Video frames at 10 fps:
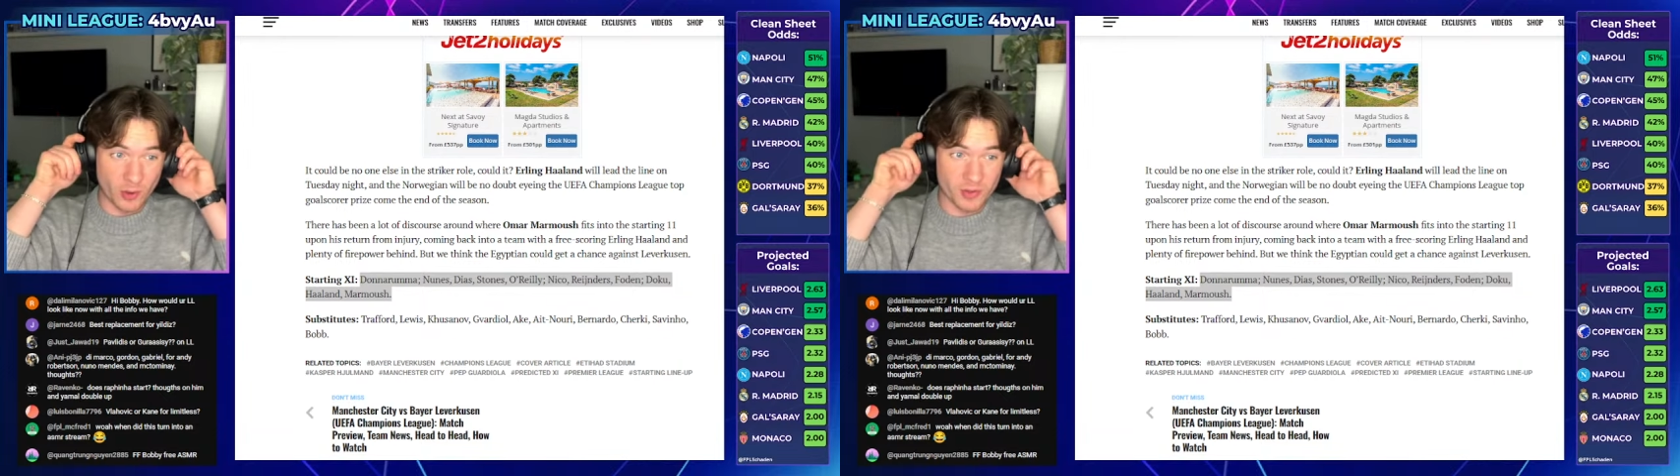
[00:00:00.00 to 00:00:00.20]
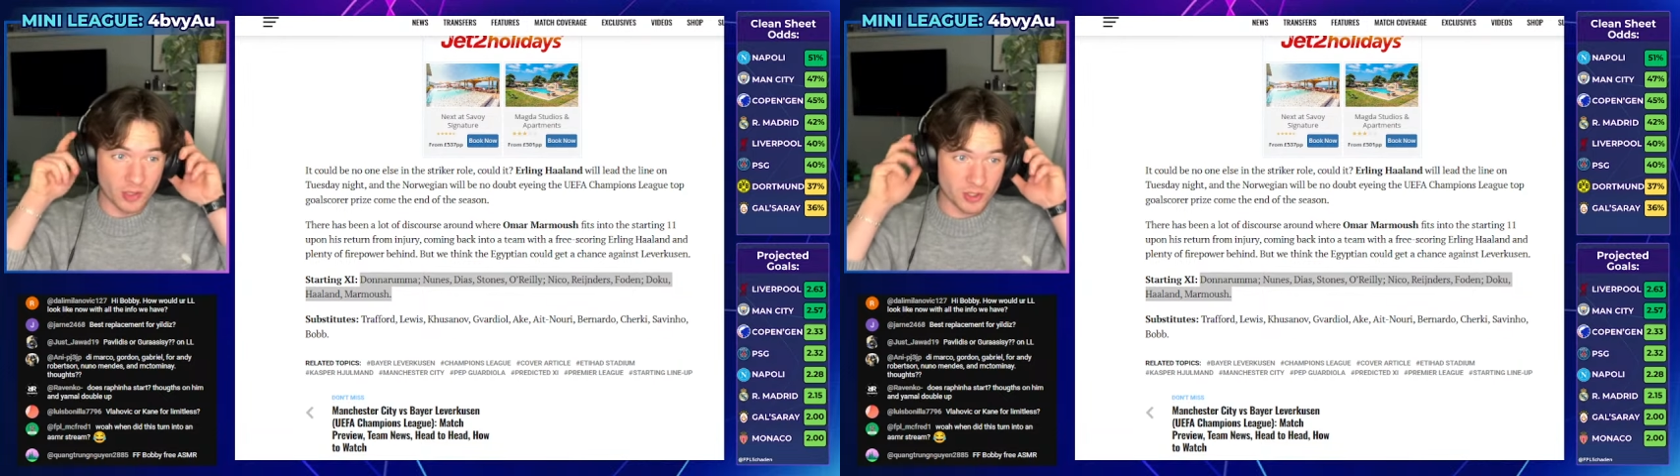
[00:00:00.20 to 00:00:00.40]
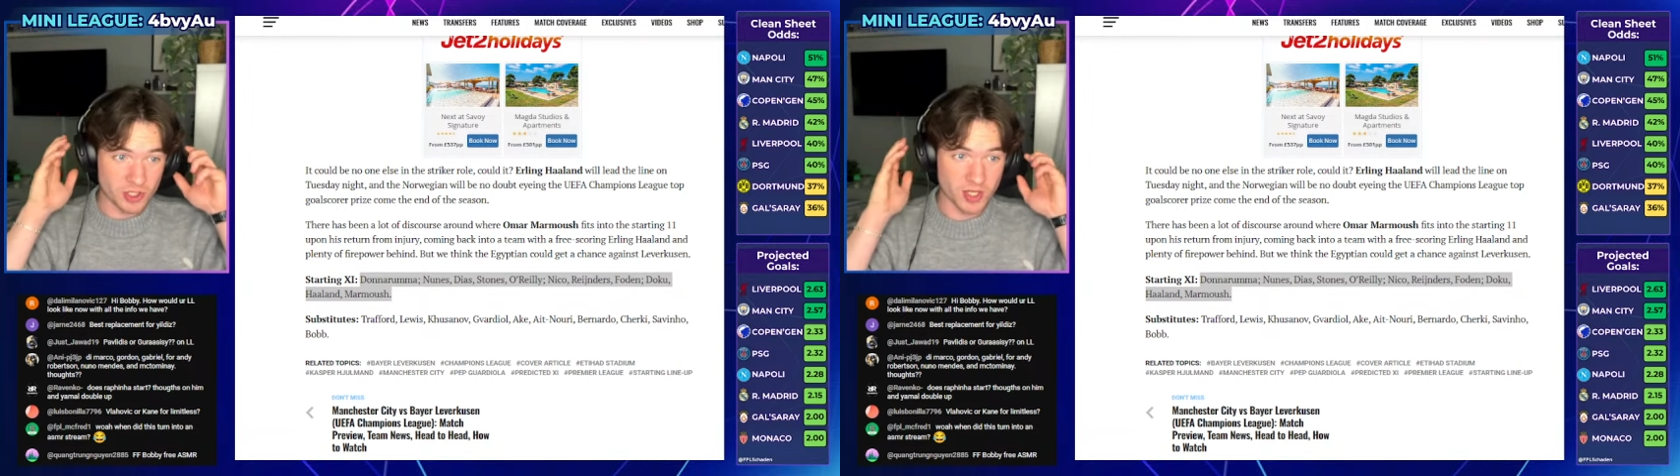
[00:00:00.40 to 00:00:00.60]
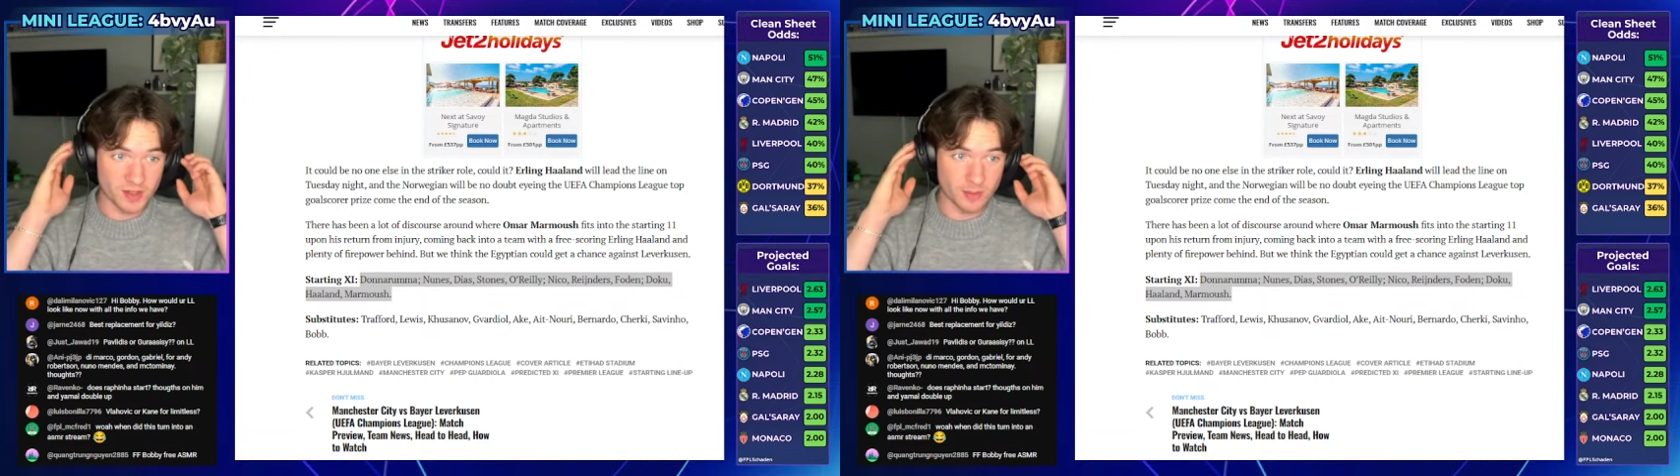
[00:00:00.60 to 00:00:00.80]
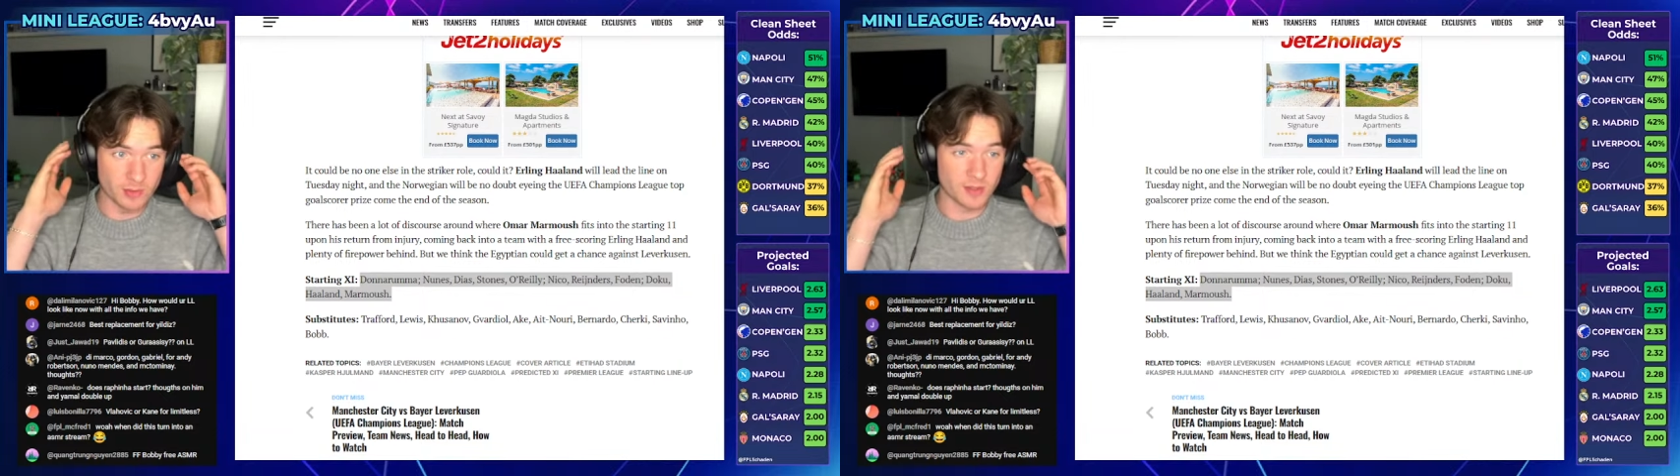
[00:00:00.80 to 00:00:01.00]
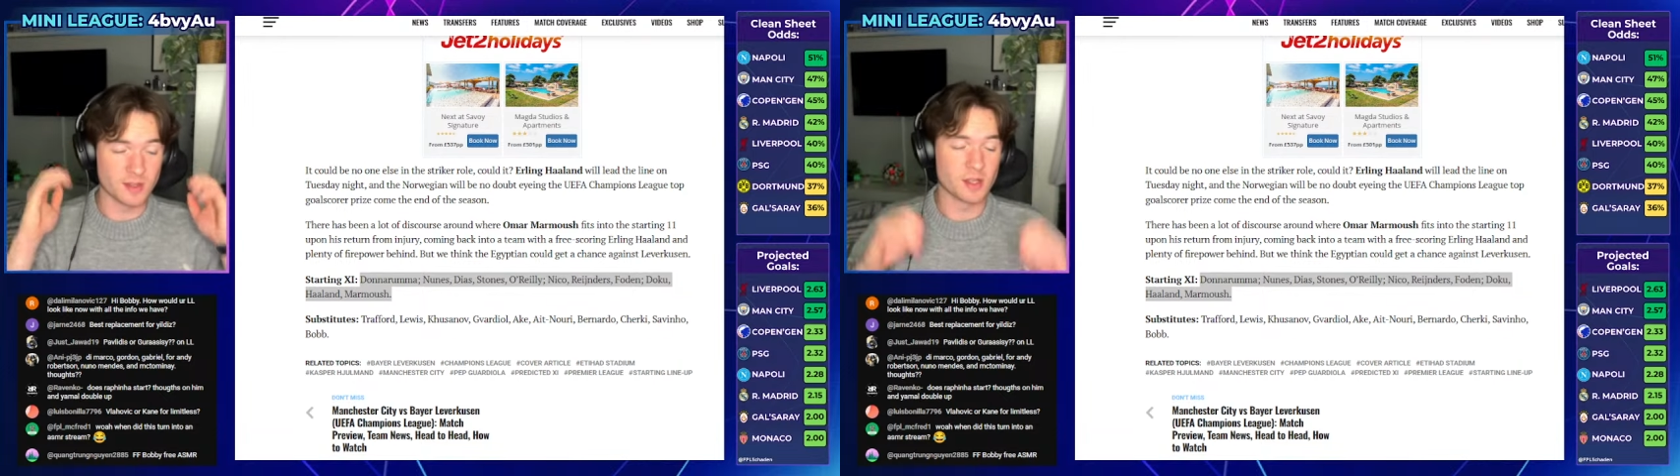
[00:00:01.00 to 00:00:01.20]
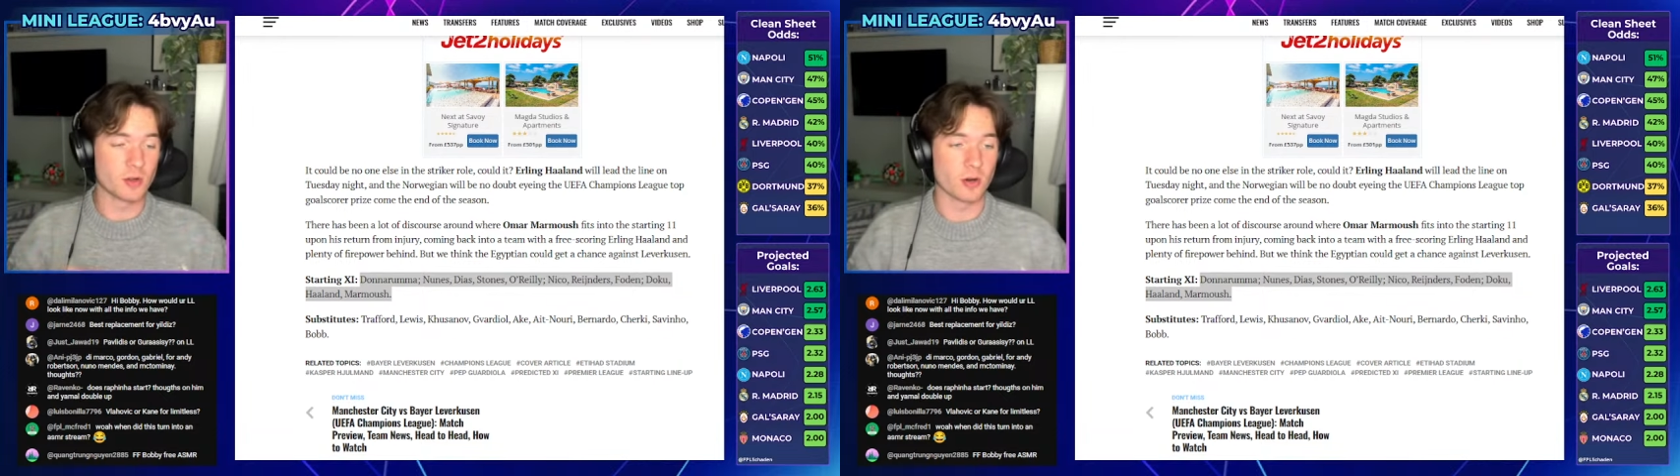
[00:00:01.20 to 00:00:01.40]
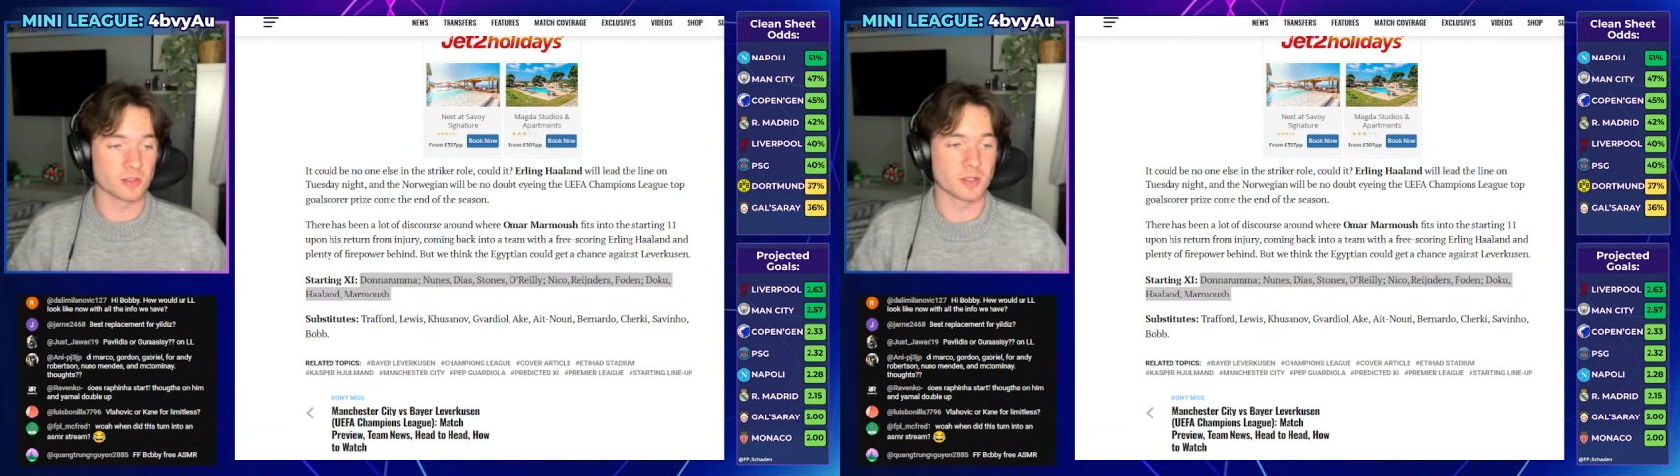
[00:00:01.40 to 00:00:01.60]
the luxury to be able to take
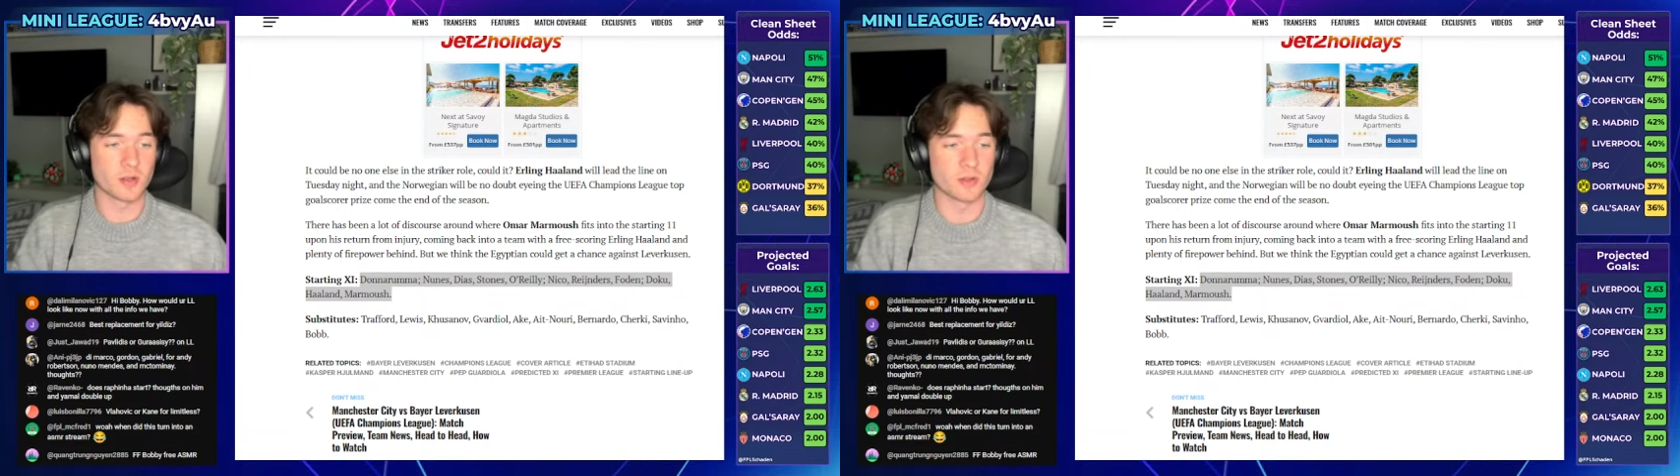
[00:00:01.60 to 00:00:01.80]
Gordon out,